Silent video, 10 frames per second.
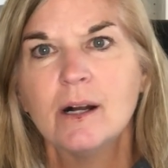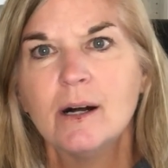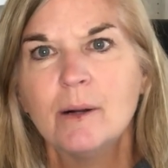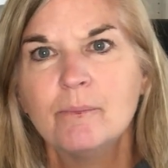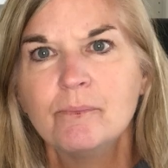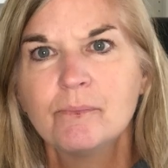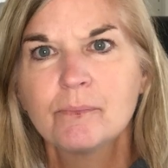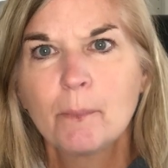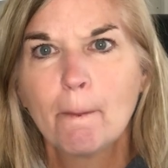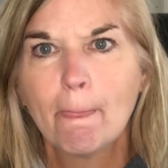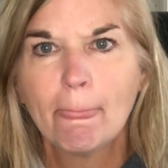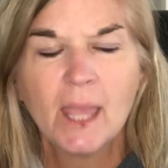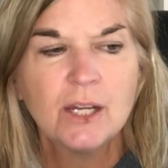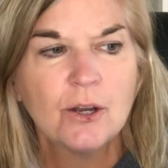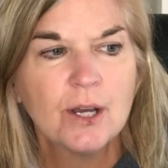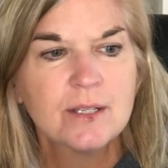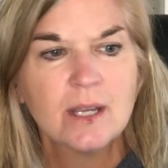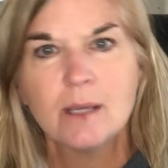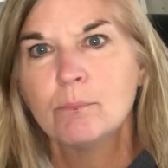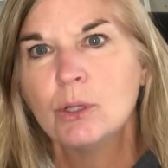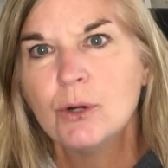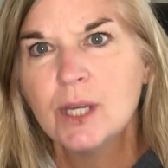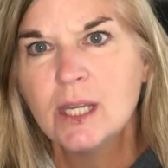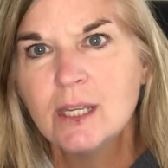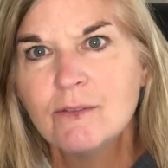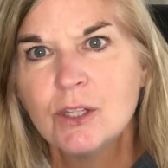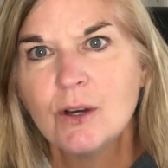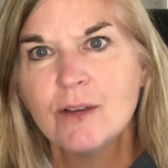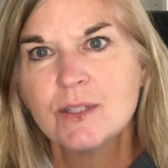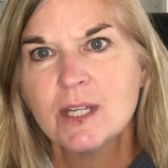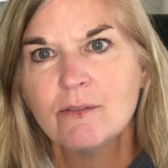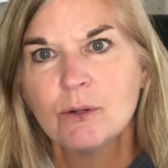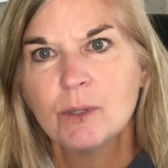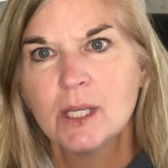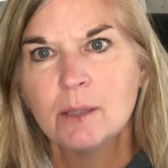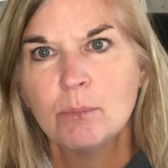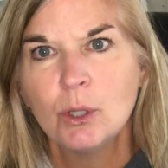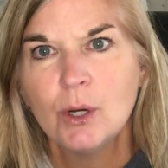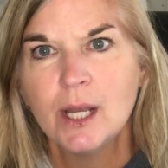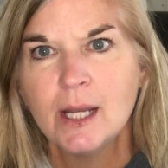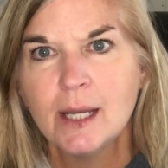I'll say employee, even though I was never really employed.